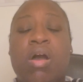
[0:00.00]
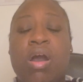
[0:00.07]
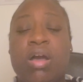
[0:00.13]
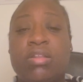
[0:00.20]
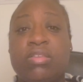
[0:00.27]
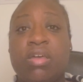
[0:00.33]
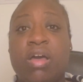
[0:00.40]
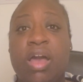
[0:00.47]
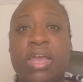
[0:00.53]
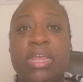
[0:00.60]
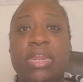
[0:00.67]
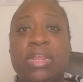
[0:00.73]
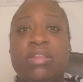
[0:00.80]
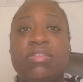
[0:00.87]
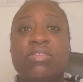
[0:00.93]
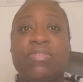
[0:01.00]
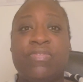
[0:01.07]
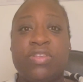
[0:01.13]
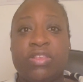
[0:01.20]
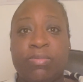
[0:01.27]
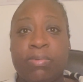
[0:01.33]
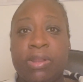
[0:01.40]
are tied into
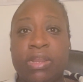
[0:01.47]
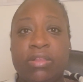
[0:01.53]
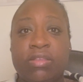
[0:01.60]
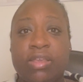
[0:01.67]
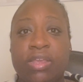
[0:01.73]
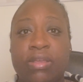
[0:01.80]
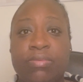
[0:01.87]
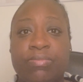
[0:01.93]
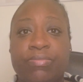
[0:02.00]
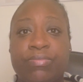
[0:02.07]
visibility.